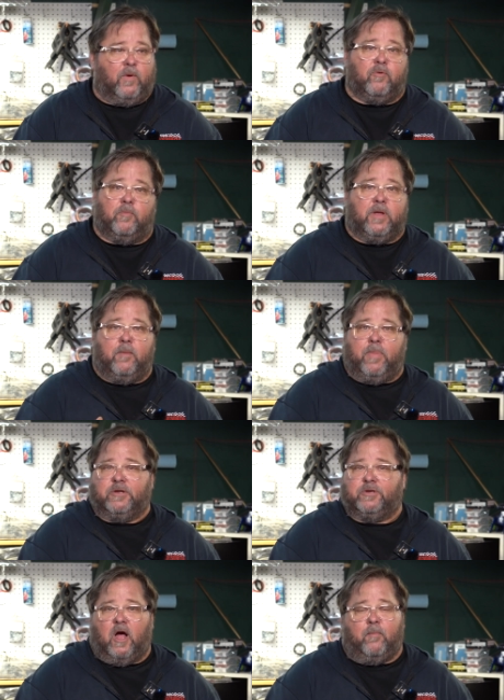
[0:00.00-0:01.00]
whether it be a
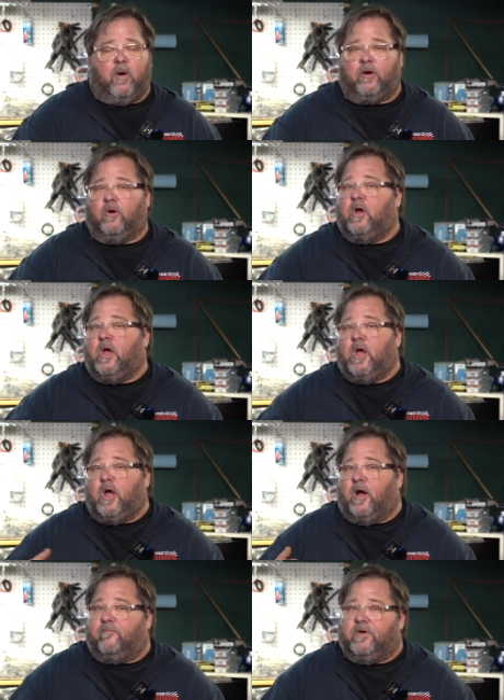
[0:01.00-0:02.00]
benchtop model,
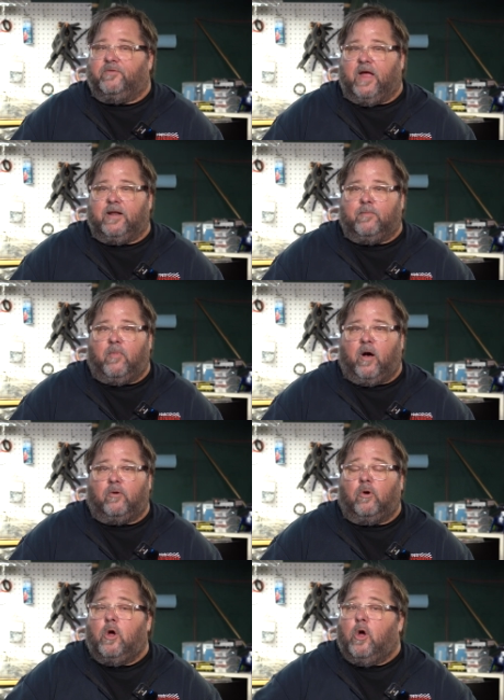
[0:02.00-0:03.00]
a freestanding
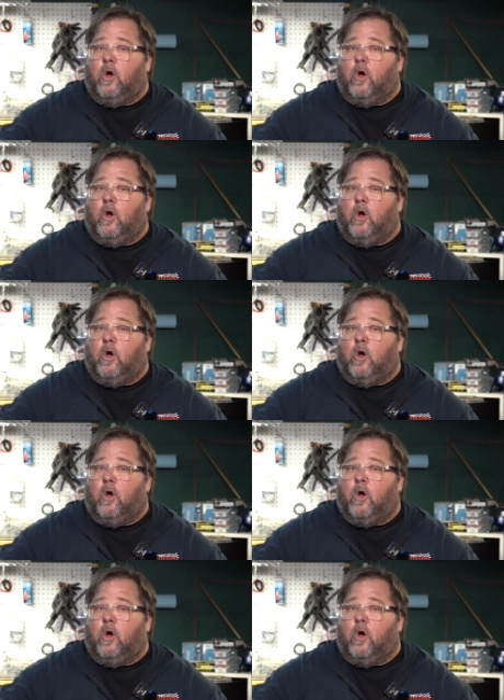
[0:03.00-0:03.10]
model,